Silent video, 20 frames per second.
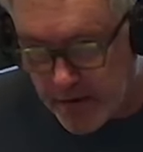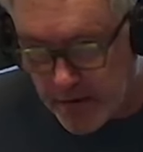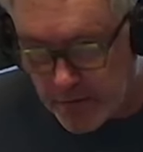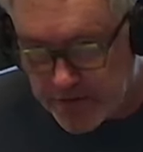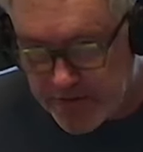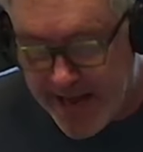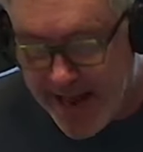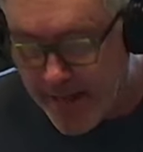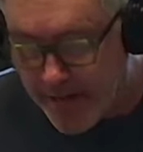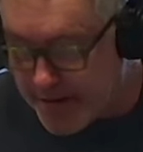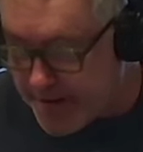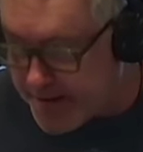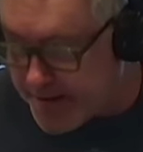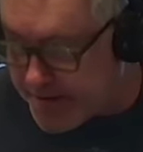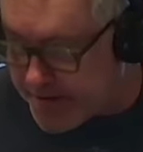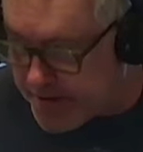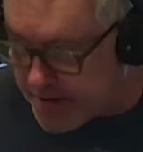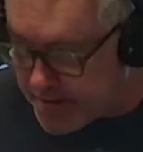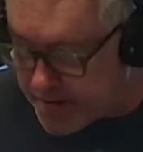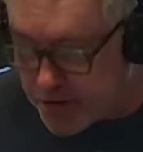talent is
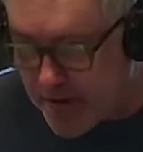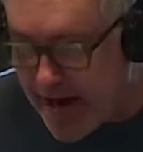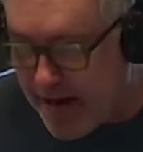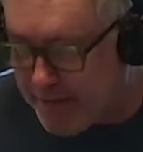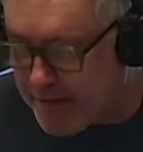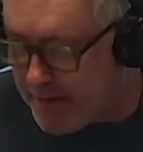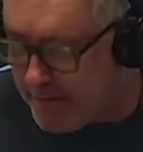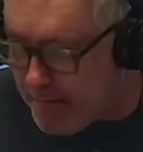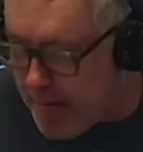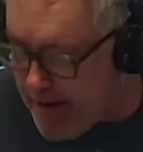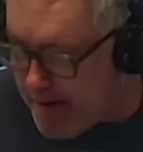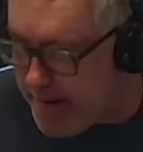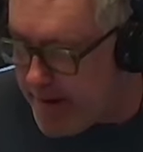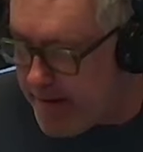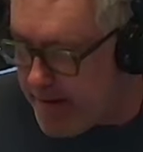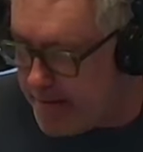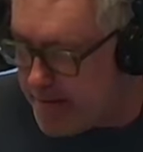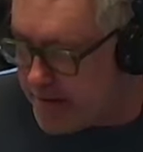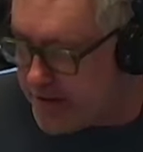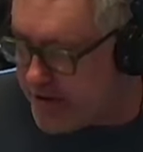in this draft, that maybe
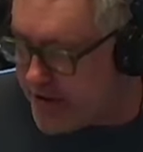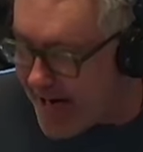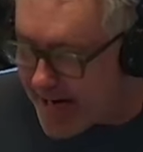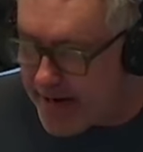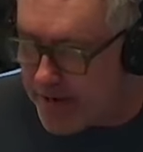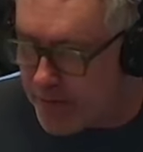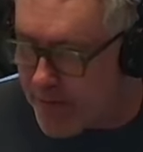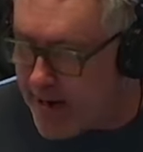the second